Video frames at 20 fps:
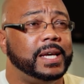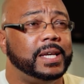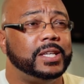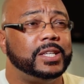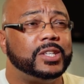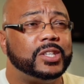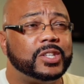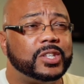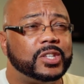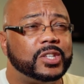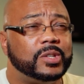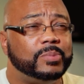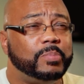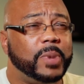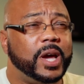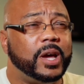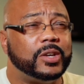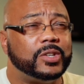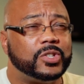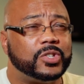
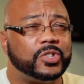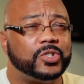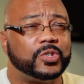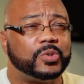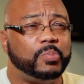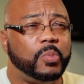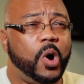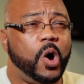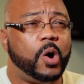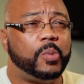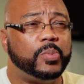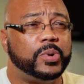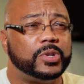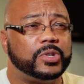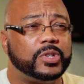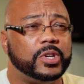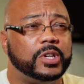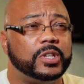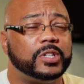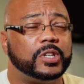small
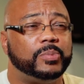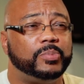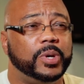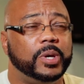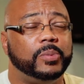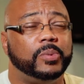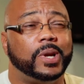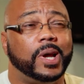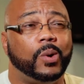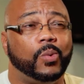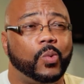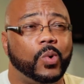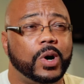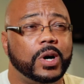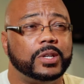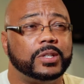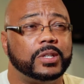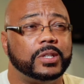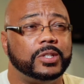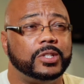percentage of people that
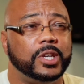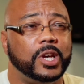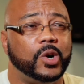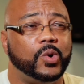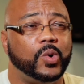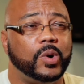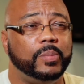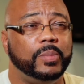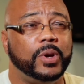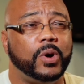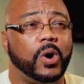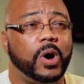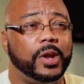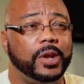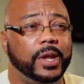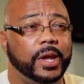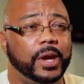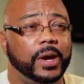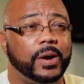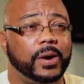was in jail with me are
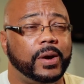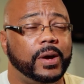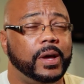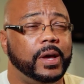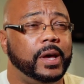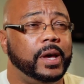there,